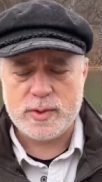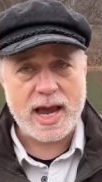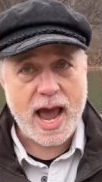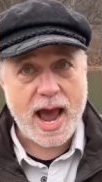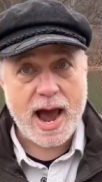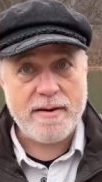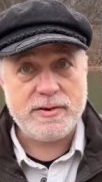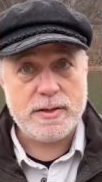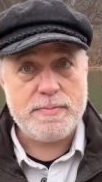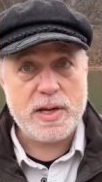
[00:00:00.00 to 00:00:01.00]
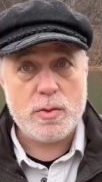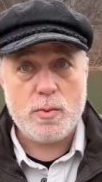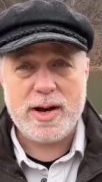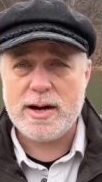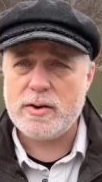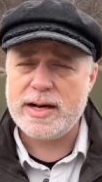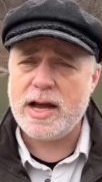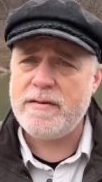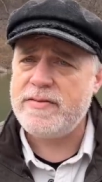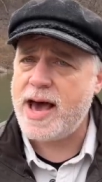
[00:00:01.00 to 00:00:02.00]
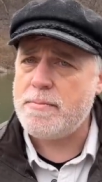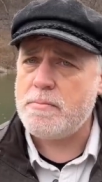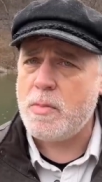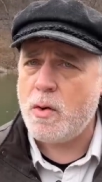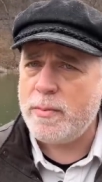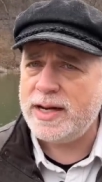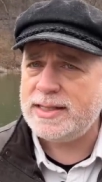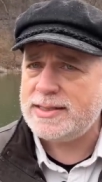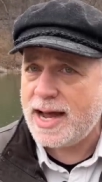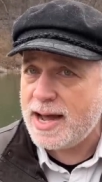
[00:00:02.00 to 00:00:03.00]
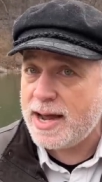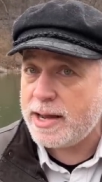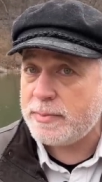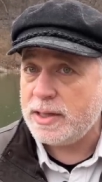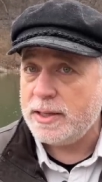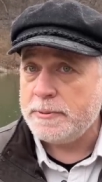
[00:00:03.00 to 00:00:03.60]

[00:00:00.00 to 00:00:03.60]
we have to be weary of that moment in time